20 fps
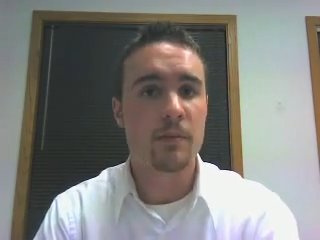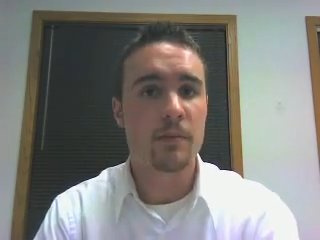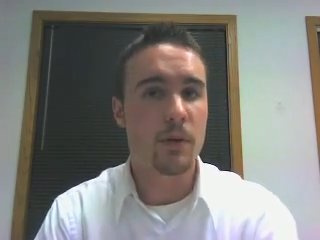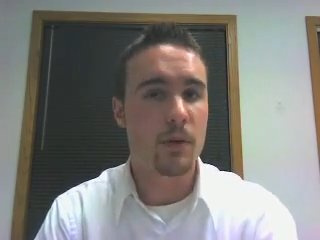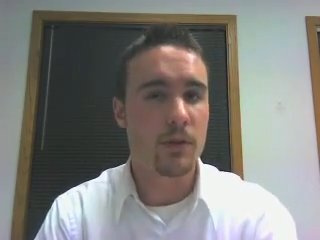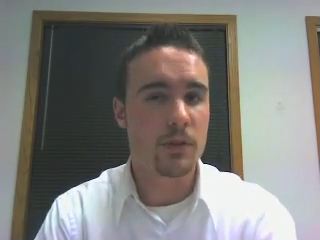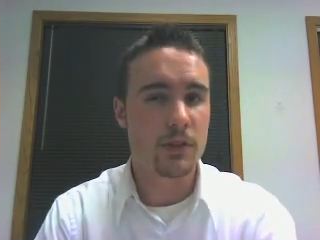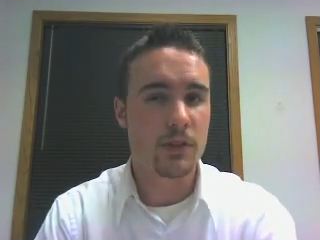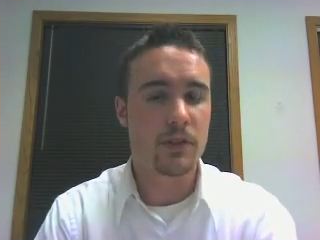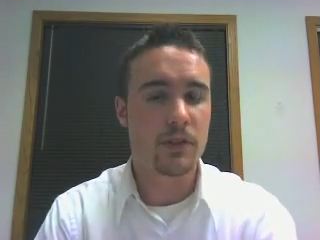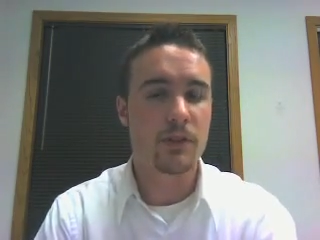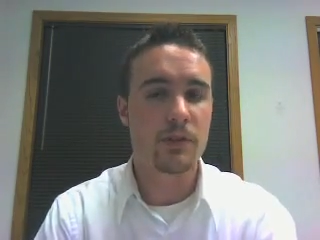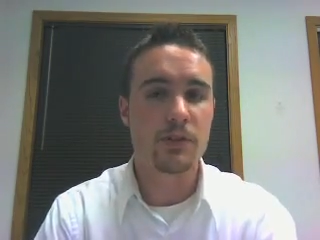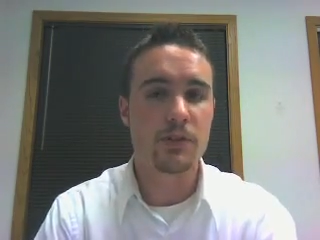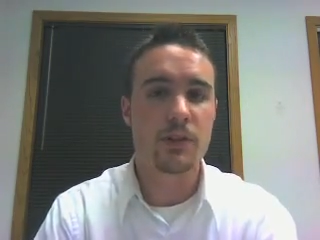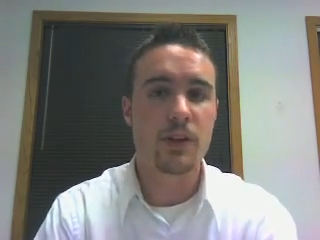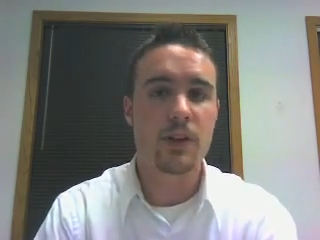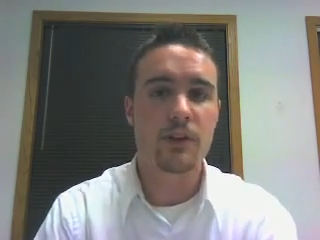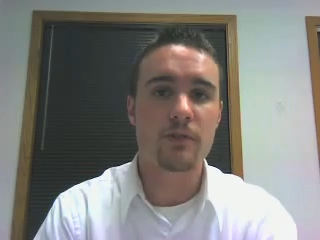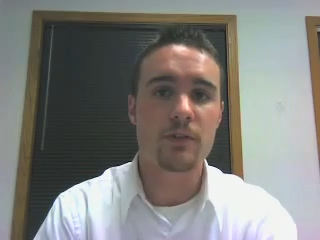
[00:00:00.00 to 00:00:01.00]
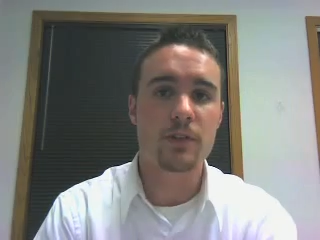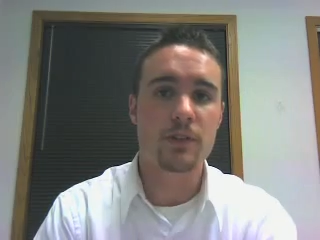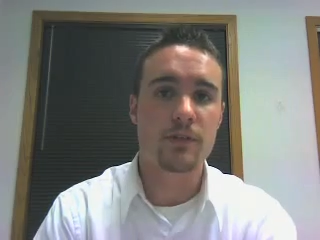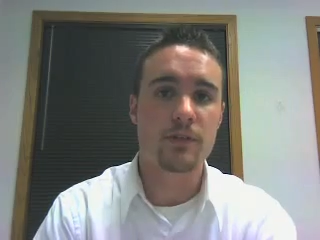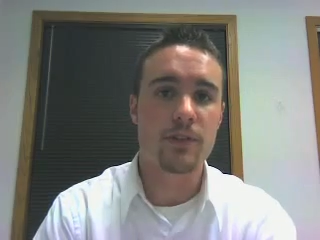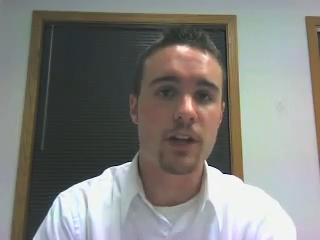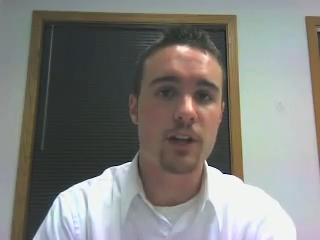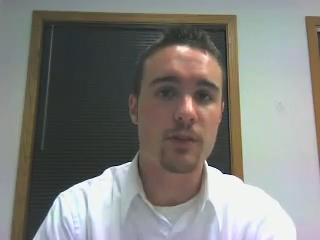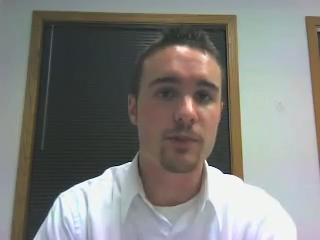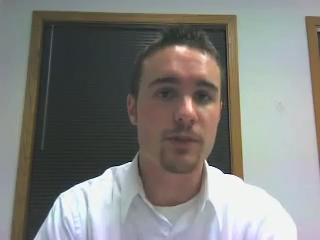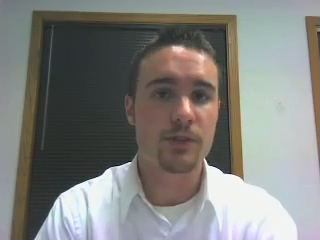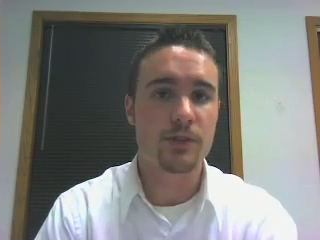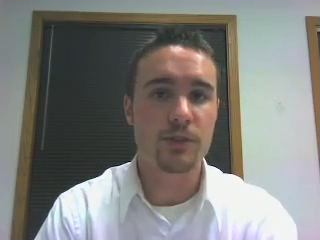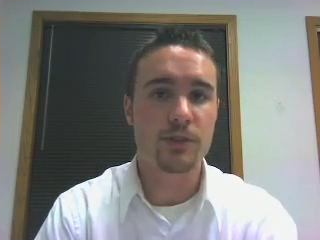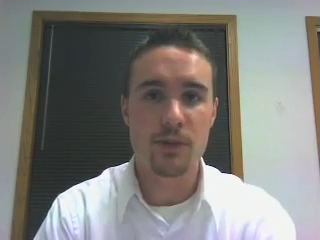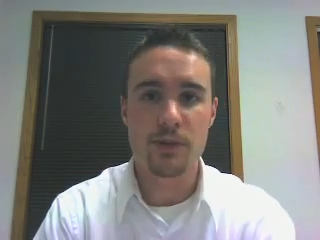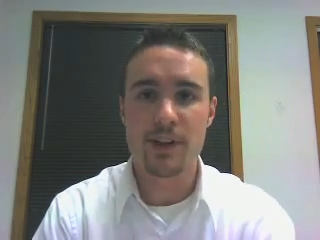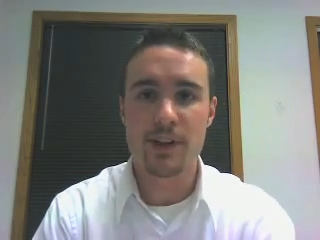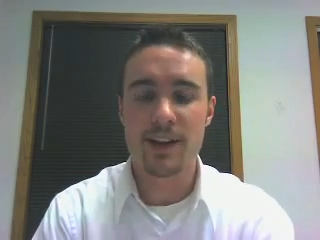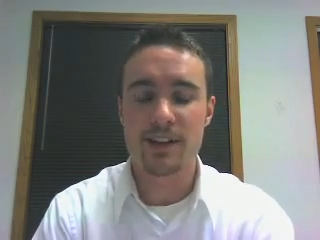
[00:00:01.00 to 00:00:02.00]
Most of those software developers
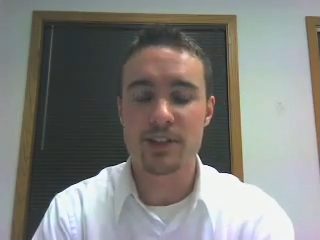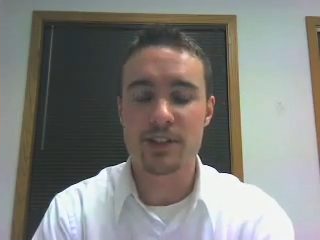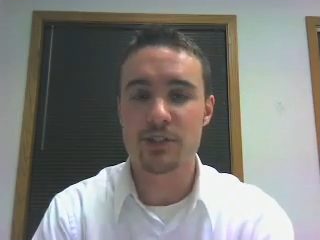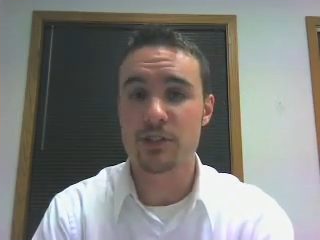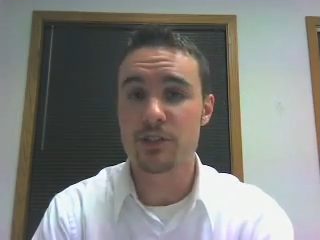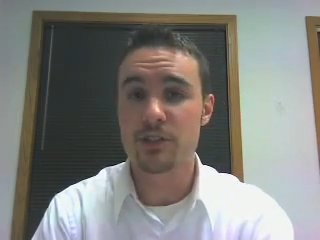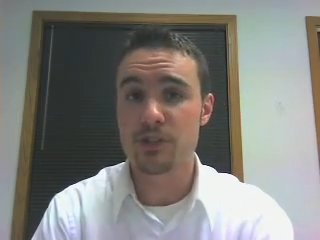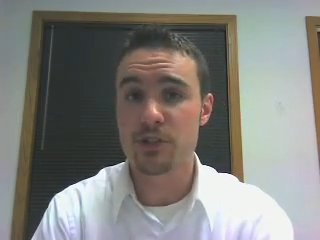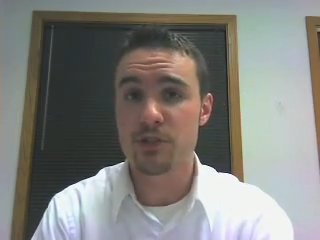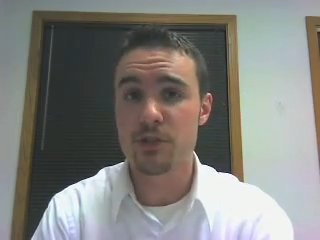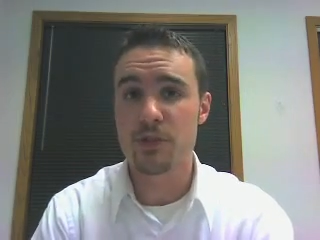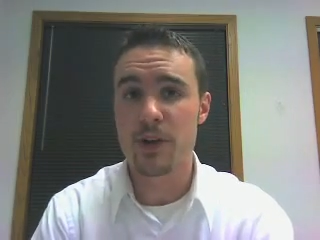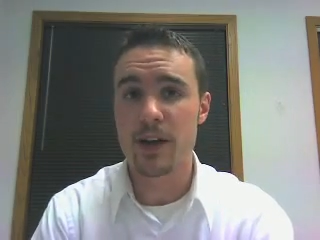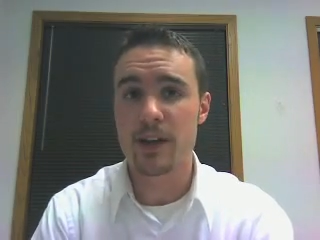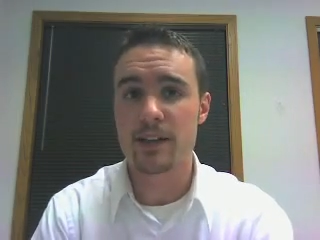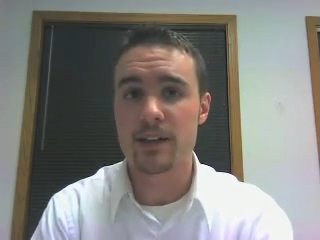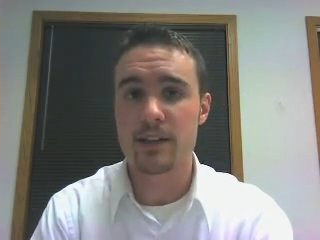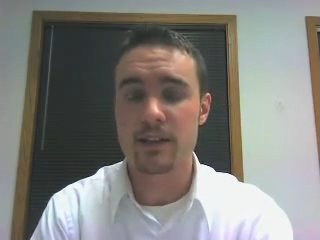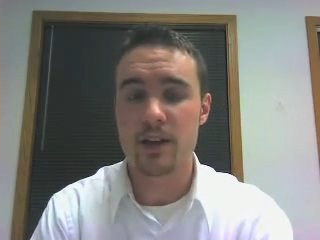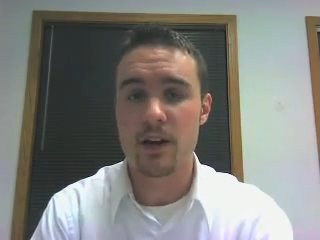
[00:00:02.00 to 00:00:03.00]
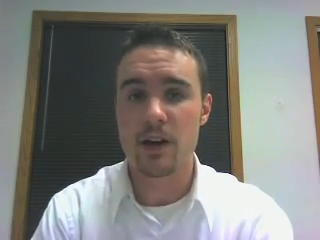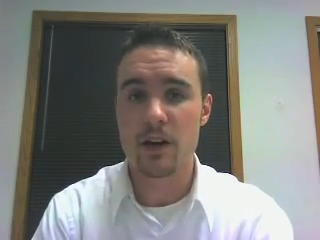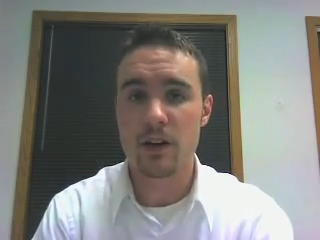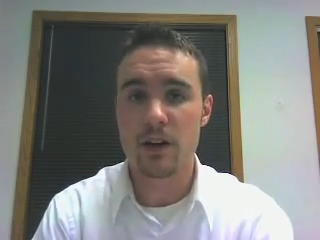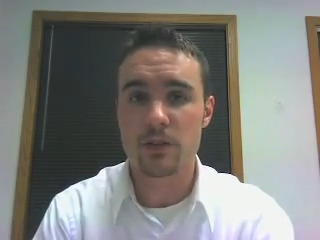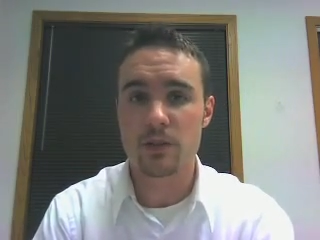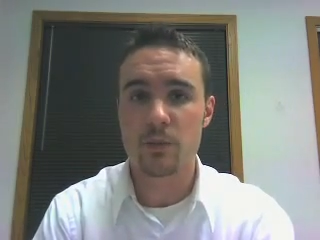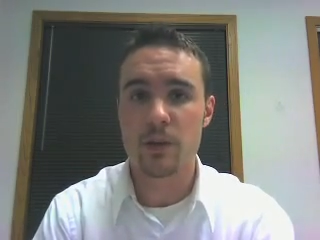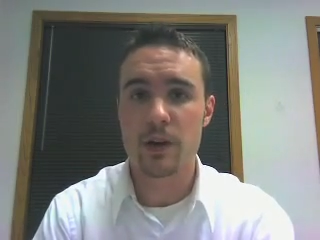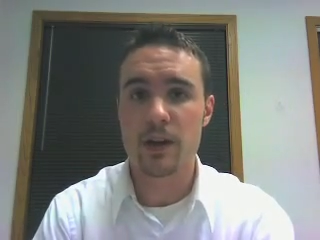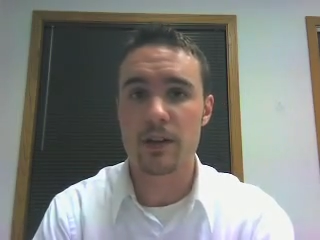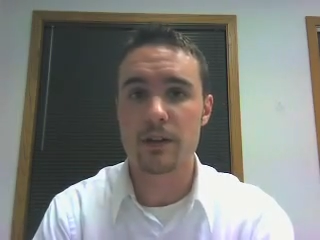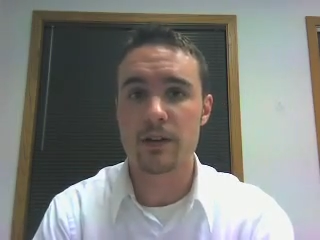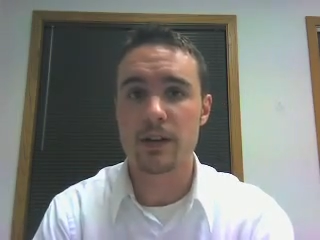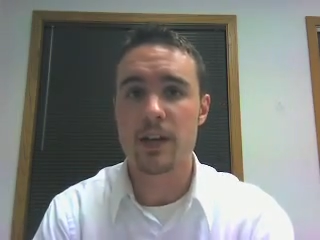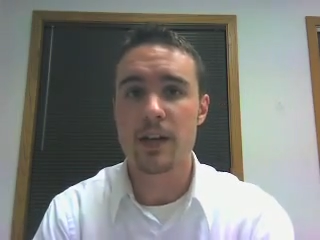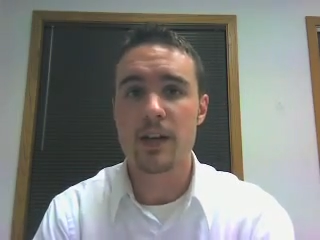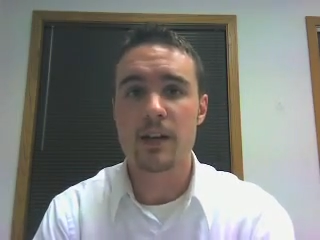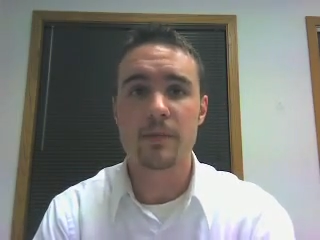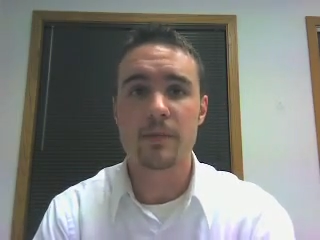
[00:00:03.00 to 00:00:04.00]
don't actually do any of the
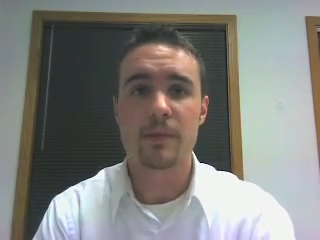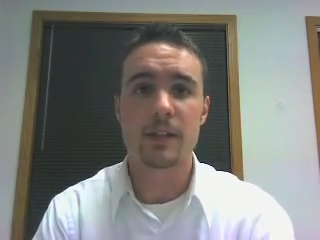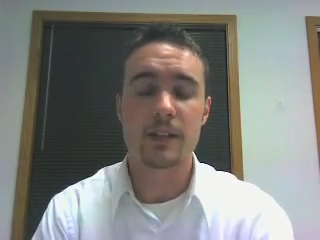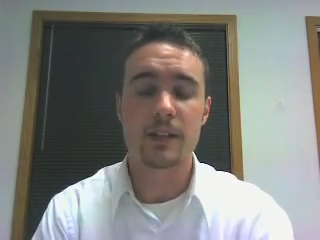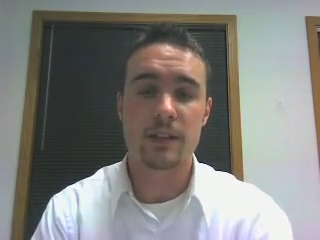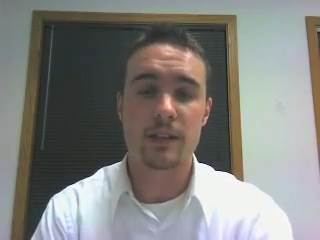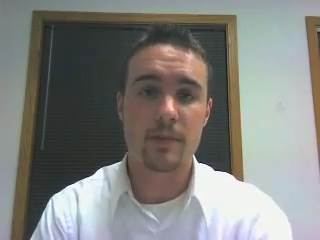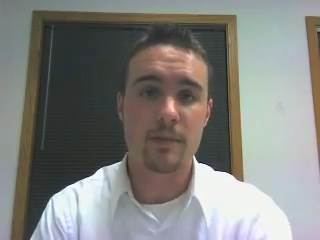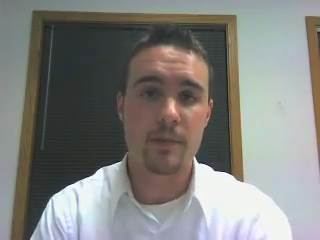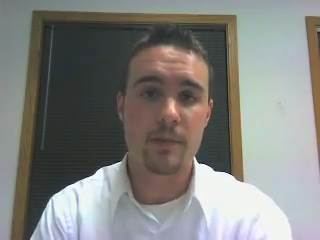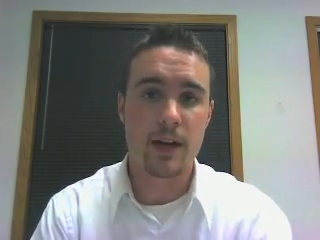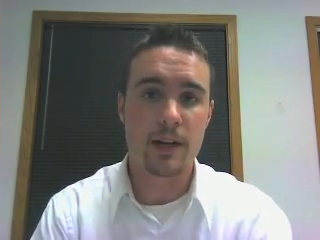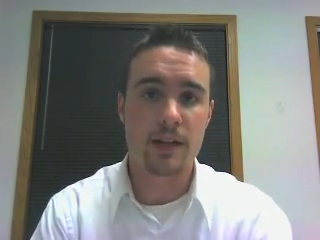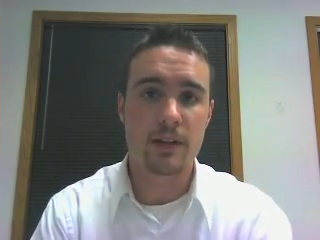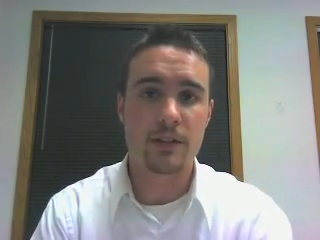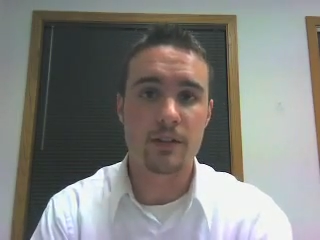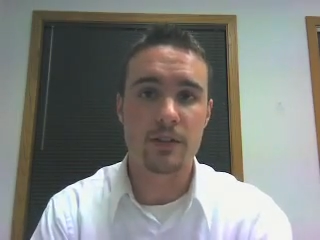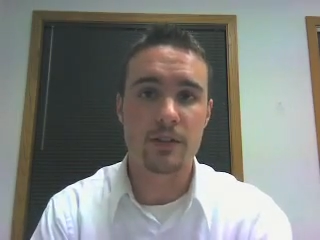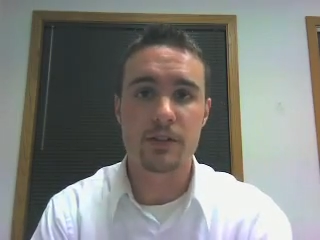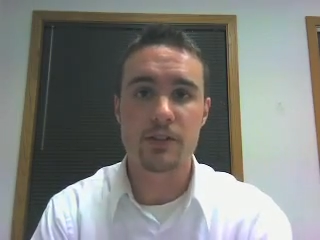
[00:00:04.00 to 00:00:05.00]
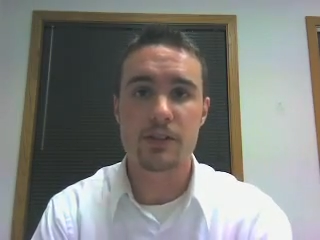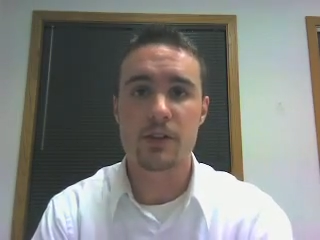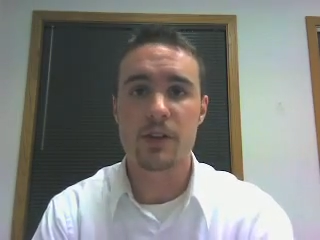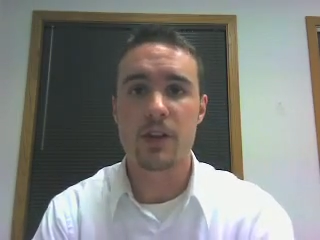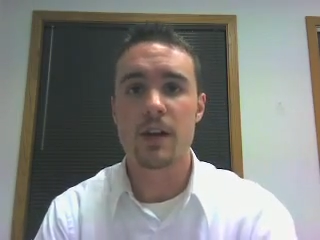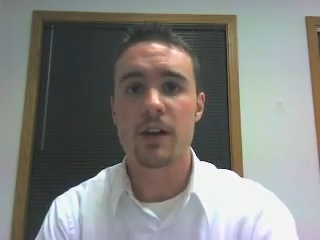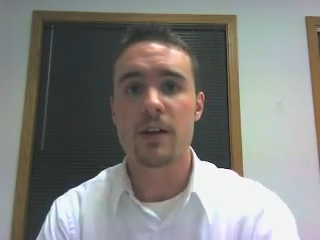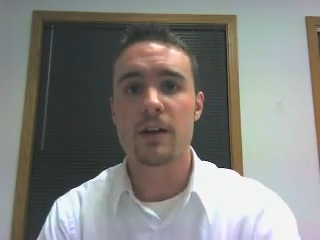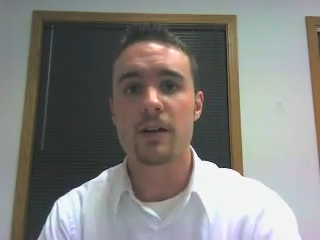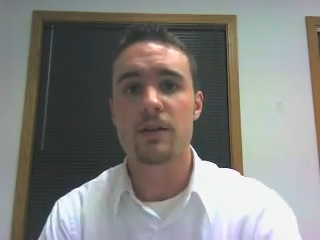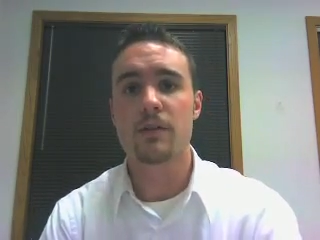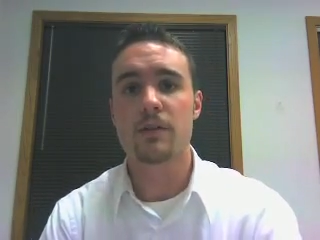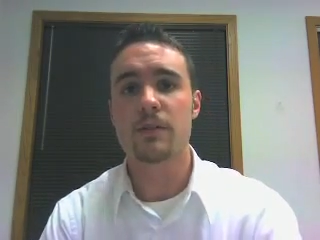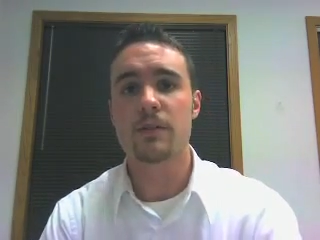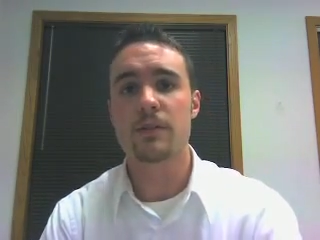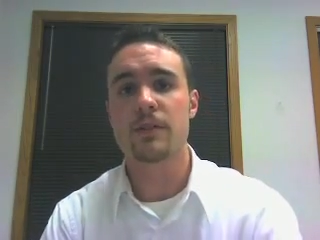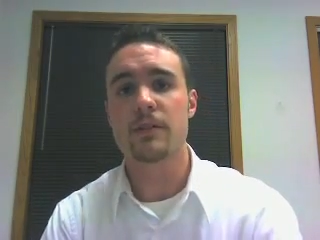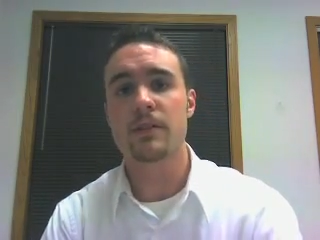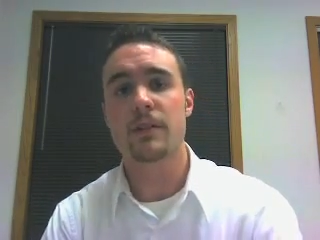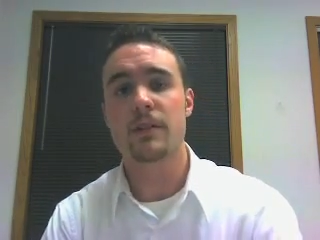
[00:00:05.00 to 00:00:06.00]
hardware, meaning the monitors
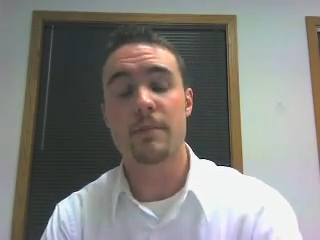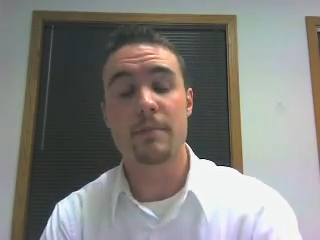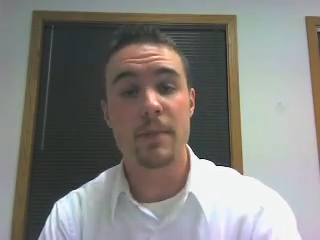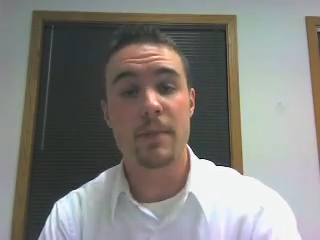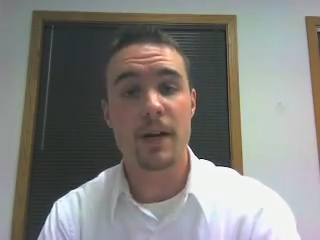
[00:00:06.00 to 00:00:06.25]
or the